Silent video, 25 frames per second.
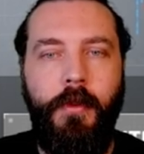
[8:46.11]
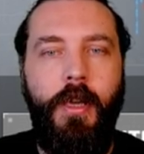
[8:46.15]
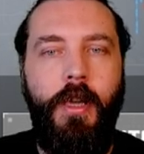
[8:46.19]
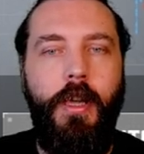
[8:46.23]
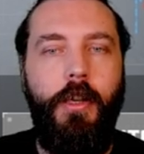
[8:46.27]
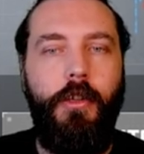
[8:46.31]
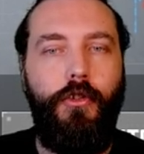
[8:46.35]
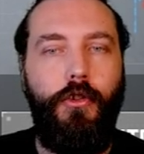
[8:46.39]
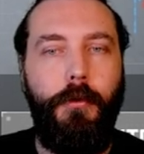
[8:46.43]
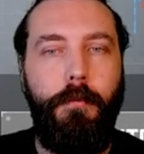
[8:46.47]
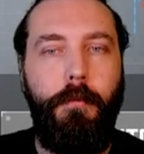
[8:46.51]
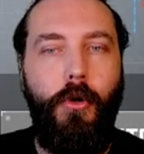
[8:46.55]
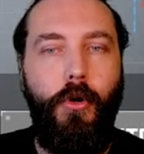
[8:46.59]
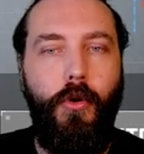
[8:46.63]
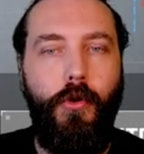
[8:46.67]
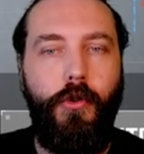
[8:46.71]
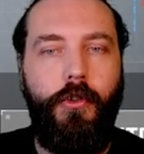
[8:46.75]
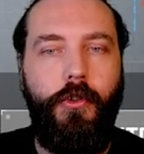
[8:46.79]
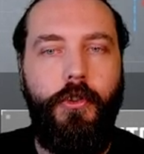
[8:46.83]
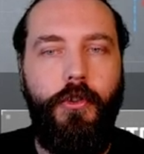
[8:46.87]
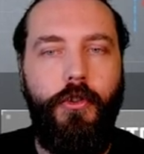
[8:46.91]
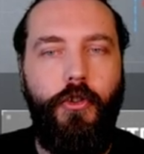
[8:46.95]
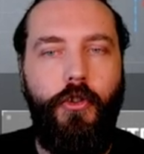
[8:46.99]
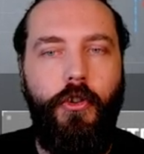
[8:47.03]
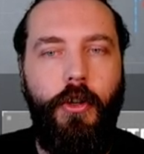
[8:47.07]
It
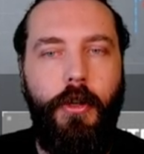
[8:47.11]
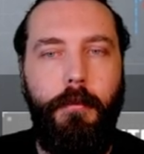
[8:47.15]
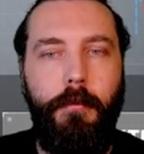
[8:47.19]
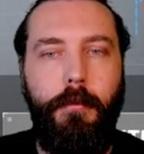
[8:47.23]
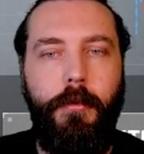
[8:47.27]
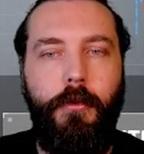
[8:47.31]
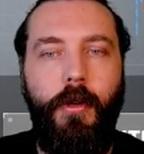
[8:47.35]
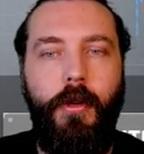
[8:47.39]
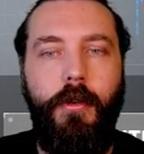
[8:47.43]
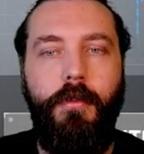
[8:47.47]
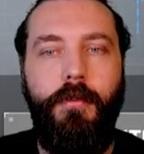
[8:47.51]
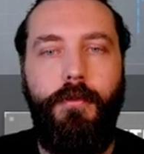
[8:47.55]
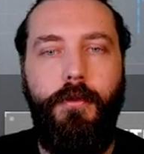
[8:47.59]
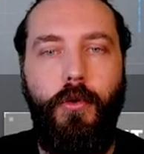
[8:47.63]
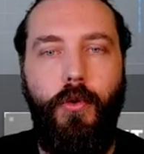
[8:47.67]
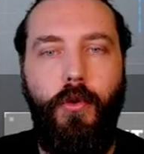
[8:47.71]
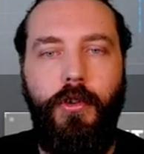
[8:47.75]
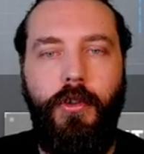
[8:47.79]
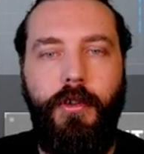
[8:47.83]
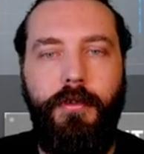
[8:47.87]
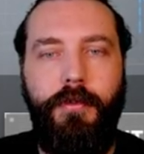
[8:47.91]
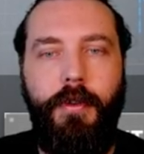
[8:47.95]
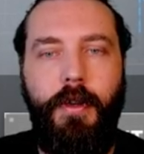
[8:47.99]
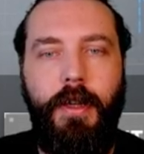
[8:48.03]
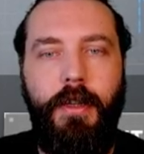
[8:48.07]
supports the ship for
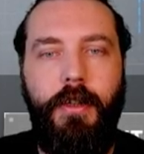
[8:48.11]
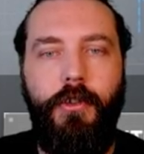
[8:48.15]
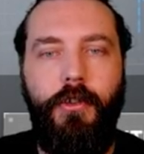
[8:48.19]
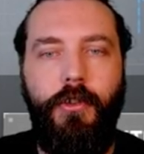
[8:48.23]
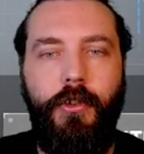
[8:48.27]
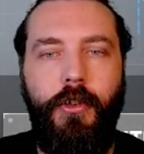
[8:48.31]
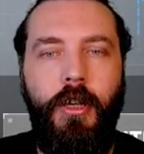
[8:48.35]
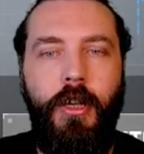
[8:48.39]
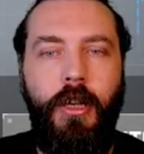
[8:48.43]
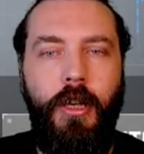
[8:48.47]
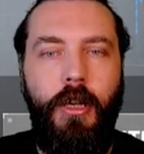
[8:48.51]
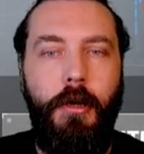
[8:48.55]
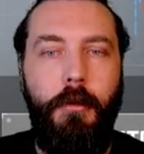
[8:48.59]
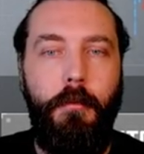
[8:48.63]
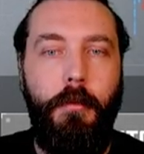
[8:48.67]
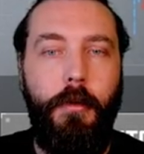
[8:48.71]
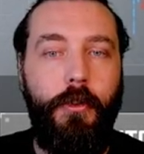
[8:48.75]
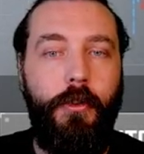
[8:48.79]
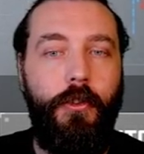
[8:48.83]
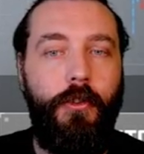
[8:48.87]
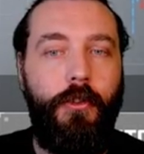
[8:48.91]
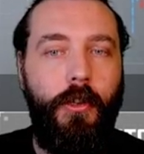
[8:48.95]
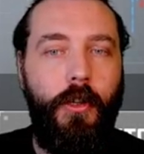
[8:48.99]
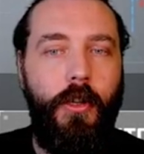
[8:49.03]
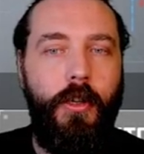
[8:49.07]
defense by
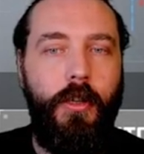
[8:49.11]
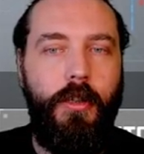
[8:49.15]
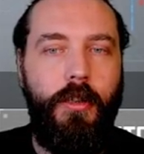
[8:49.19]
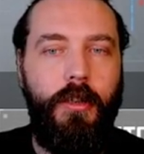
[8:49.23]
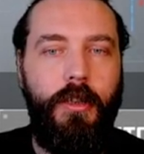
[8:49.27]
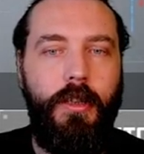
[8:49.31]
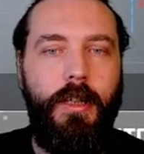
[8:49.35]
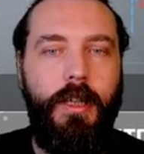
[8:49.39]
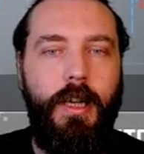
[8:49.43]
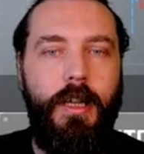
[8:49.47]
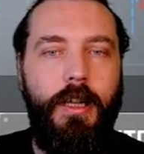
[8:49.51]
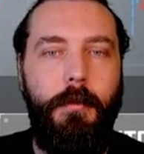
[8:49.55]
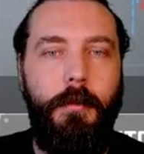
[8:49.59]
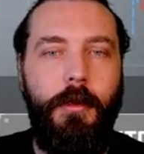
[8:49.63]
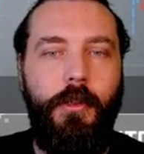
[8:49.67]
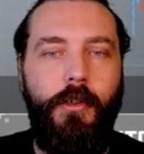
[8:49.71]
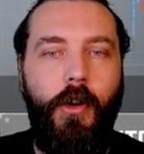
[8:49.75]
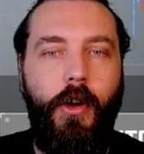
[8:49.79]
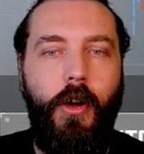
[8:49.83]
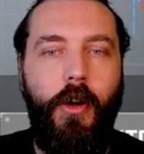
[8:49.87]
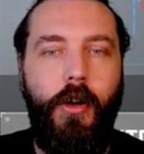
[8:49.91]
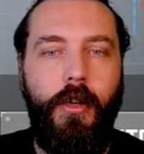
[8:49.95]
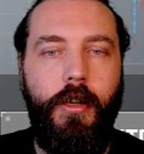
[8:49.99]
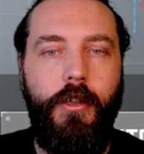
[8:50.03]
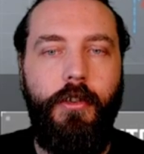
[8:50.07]
circling enemy
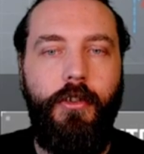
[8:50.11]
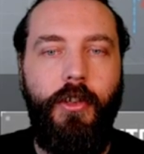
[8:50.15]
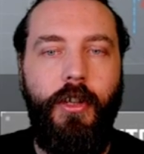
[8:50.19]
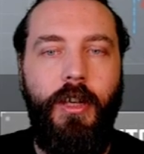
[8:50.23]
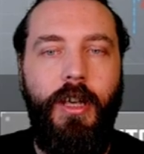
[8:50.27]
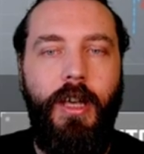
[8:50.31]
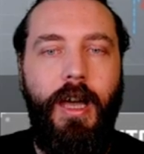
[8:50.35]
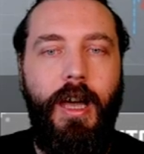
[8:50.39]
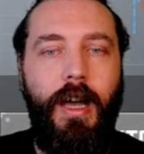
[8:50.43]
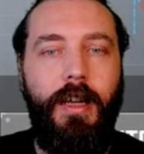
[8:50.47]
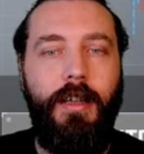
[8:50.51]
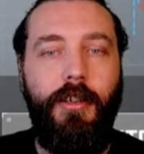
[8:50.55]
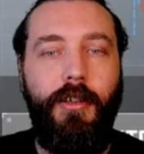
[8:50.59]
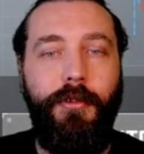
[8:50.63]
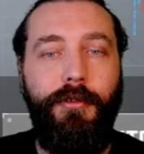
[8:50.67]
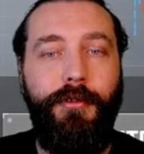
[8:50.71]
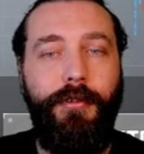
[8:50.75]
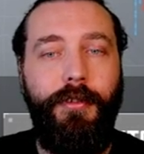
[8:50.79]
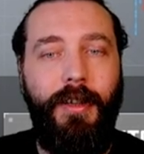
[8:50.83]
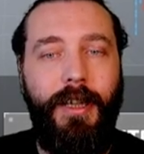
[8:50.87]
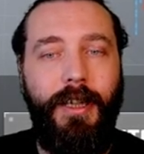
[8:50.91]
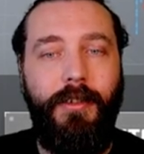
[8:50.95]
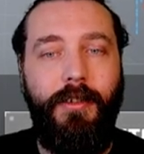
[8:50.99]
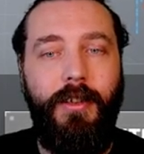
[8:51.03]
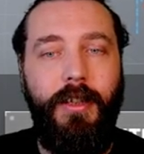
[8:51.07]
targets and
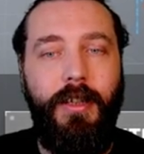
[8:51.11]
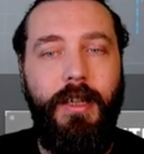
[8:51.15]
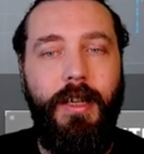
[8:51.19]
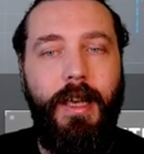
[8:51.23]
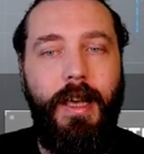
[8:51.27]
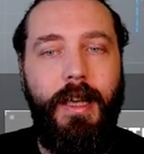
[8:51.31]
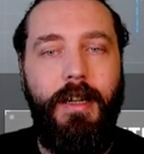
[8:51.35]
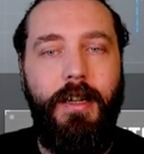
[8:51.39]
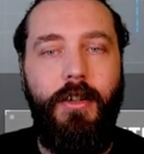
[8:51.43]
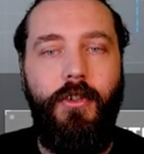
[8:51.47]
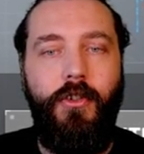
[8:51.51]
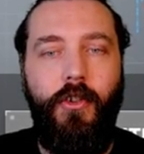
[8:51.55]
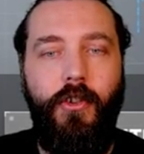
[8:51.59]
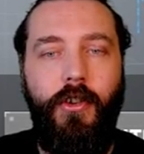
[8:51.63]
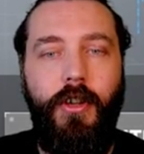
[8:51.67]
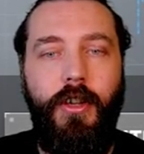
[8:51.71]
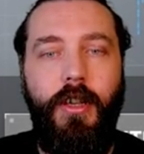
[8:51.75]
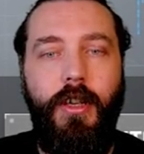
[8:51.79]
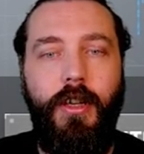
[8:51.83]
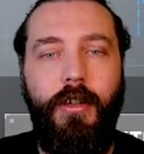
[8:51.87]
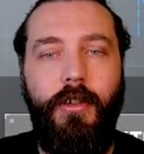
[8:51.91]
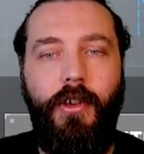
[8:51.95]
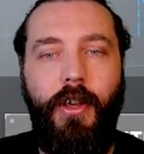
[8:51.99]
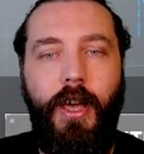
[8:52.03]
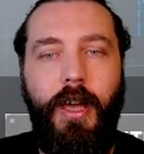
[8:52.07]
deflecting
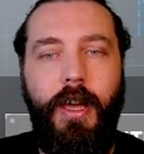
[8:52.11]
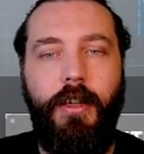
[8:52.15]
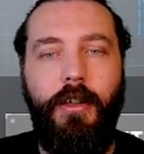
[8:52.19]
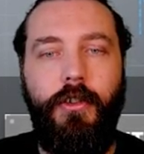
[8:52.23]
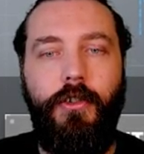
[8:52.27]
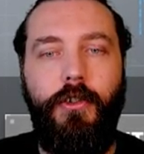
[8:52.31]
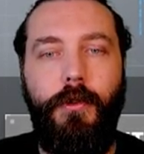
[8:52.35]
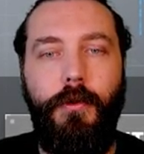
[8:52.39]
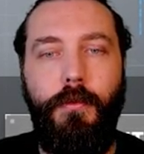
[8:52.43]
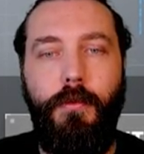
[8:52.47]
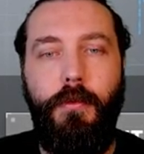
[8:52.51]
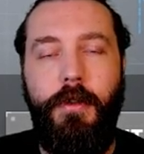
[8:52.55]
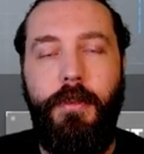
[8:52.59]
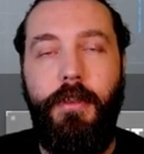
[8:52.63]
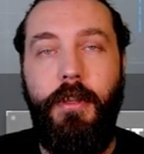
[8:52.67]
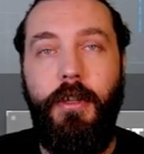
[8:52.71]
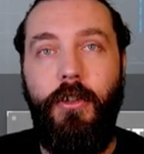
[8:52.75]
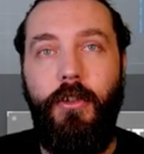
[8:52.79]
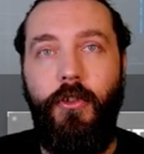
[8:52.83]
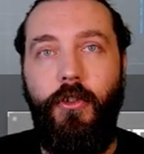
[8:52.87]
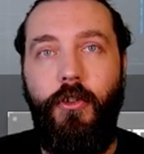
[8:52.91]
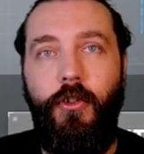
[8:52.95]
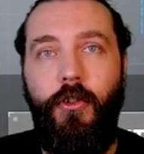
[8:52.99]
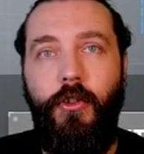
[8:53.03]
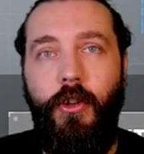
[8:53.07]
energy attacks with
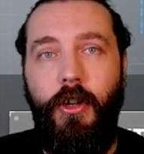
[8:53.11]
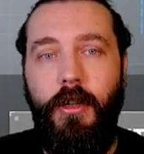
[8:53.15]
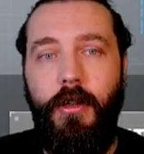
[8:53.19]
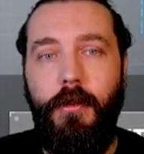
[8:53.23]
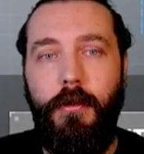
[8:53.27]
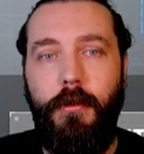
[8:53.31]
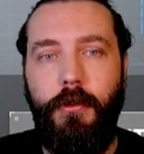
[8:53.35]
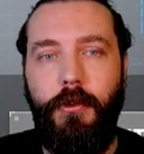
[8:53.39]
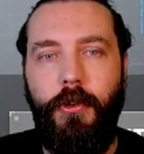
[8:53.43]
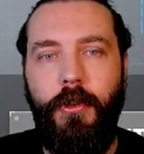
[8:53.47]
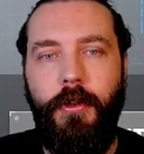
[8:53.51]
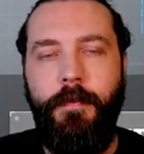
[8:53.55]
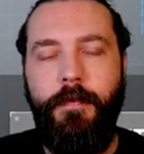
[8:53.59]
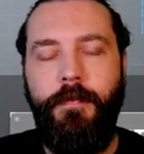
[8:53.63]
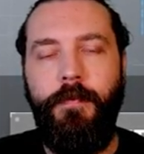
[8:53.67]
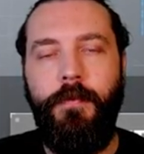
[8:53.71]
its shield.